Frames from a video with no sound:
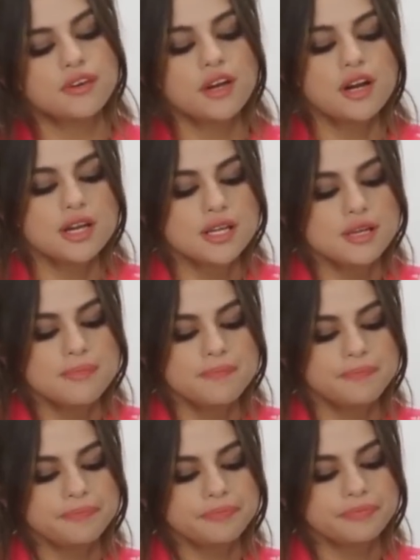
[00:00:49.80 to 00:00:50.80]
very,
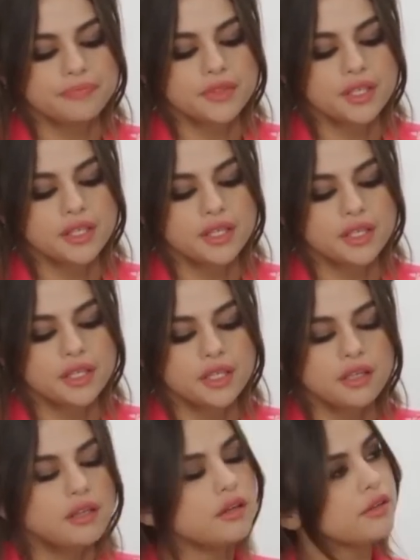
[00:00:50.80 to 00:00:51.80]
uh,
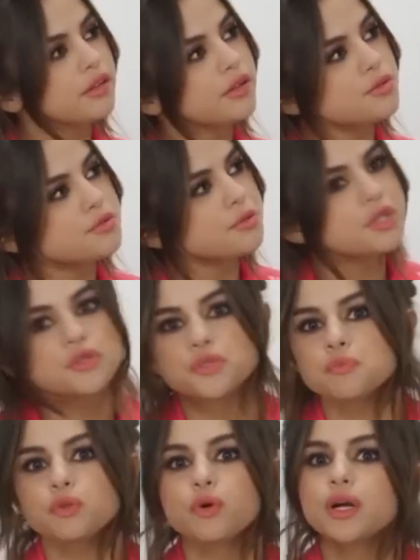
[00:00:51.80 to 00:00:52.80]
I think it was me
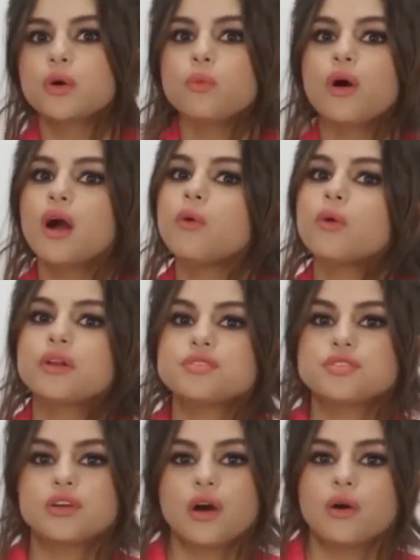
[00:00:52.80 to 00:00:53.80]
exploring where I wanted
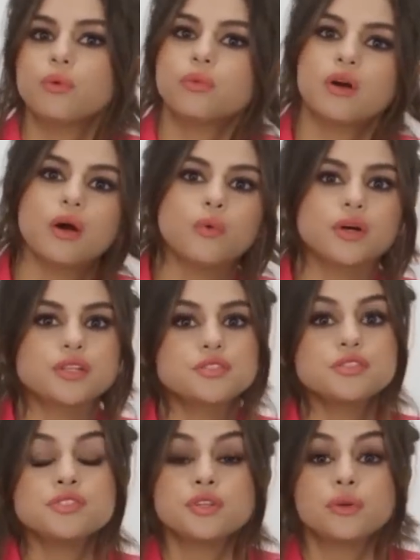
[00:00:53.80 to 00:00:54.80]
to go, what I wanted
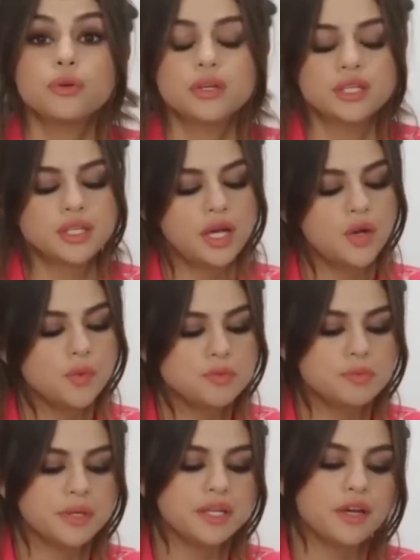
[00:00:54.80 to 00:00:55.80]
to do, and it
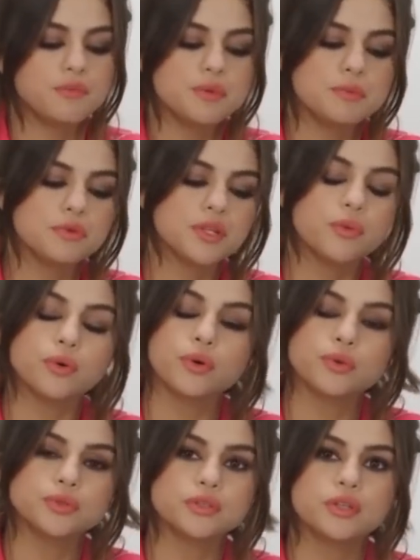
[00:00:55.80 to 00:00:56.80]
helped me to have people that were
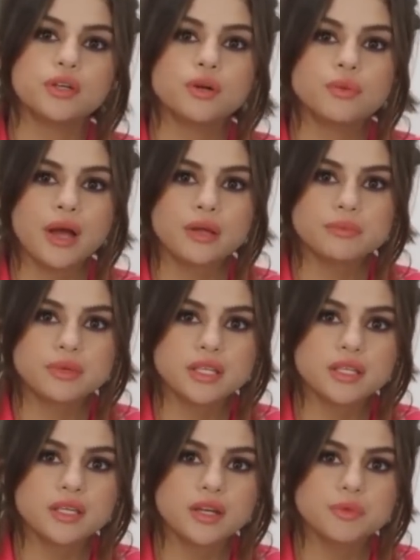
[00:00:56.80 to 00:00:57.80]
older around me
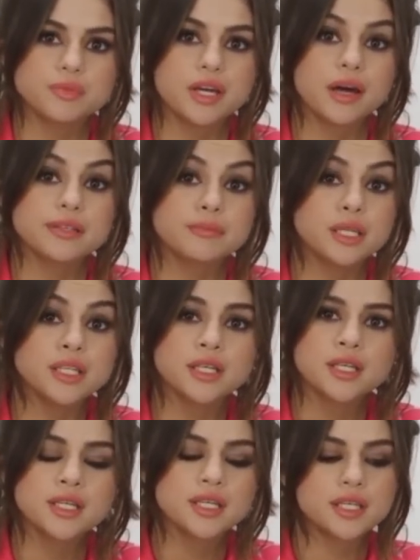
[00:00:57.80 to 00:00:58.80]
that helped guide me
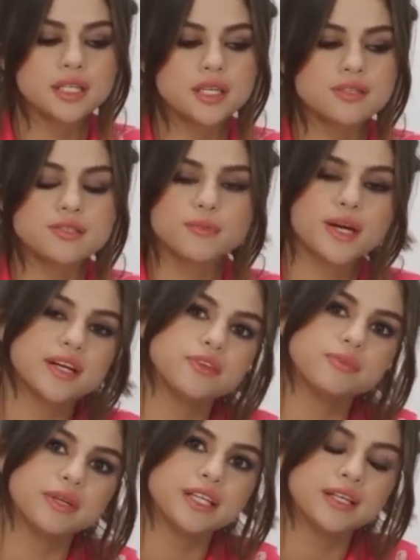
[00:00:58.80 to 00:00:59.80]
and
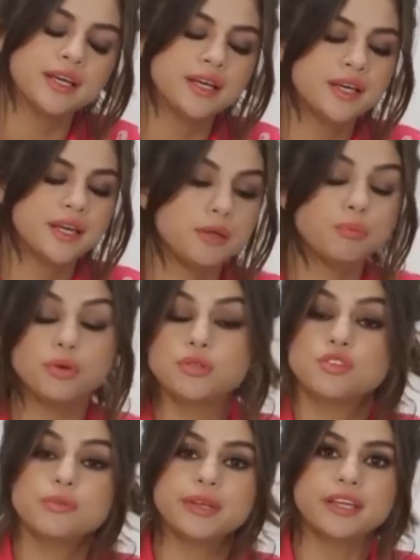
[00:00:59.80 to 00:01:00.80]
inspired me and
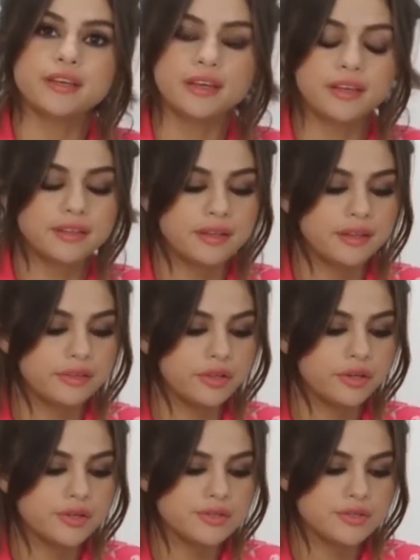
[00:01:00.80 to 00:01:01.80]
pushed me. And then
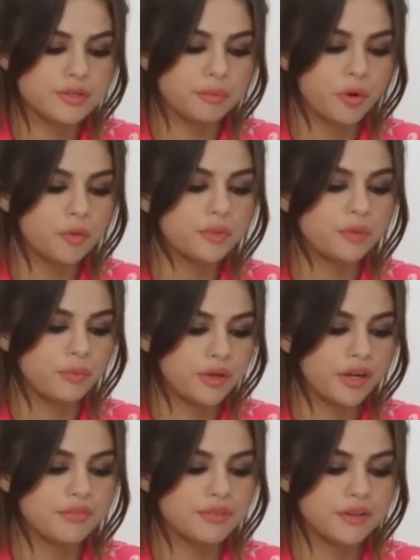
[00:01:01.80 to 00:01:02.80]
there's a moment
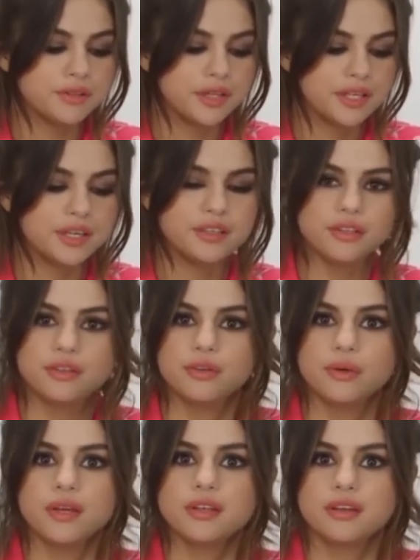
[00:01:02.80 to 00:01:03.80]
where I felt like I could
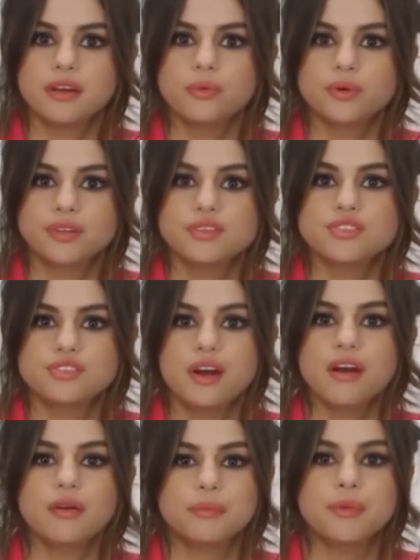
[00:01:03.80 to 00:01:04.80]
do it and I wanted to
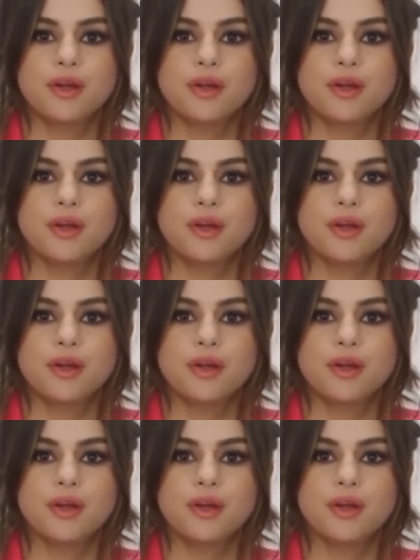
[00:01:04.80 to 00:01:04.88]
try it on